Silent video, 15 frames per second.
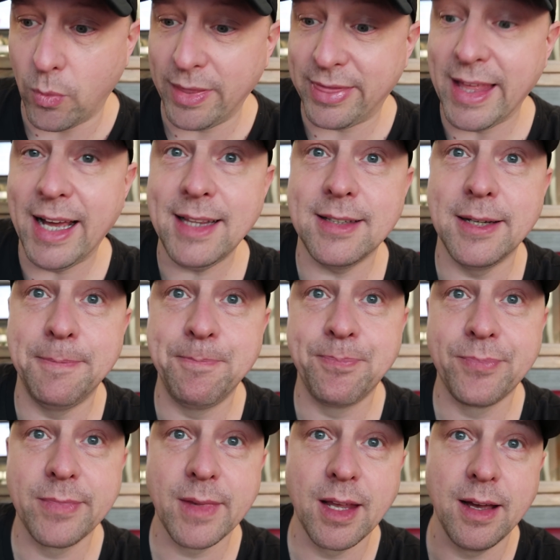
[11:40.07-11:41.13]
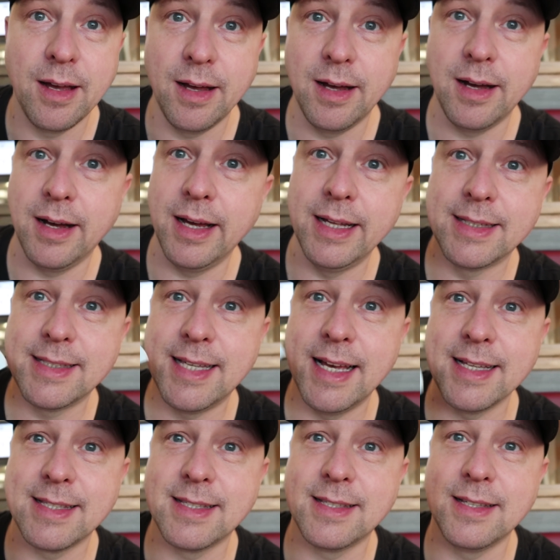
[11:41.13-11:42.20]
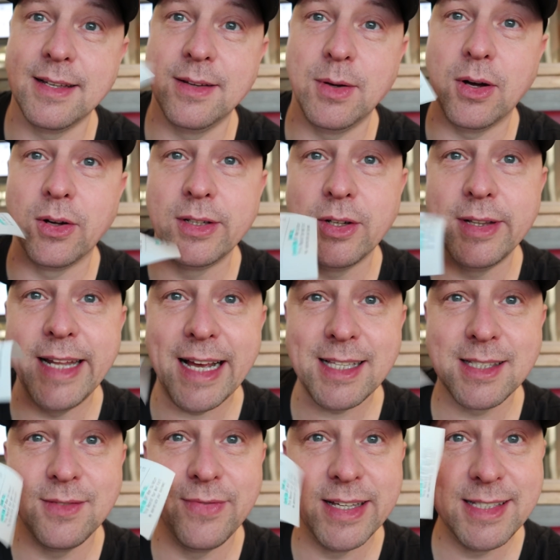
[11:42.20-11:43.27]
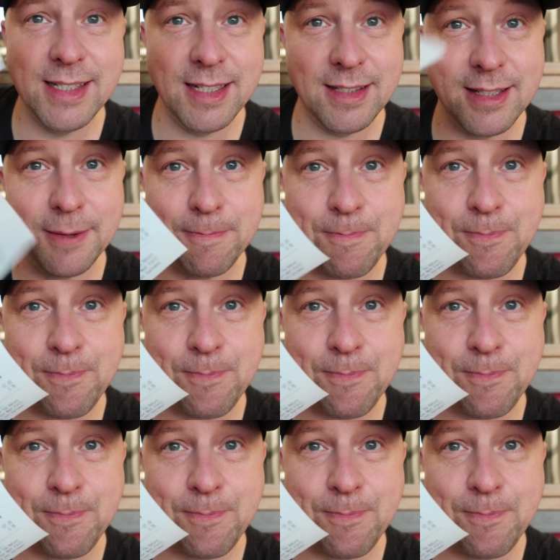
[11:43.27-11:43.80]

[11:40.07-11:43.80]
with that, uh, it says on your next visit,